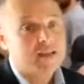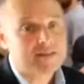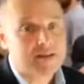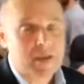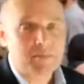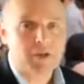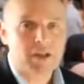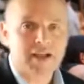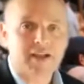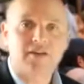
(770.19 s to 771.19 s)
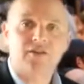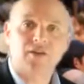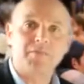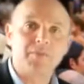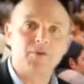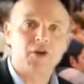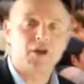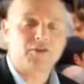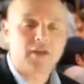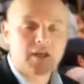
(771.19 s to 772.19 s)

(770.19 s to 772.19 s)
Some people like it, some people don't,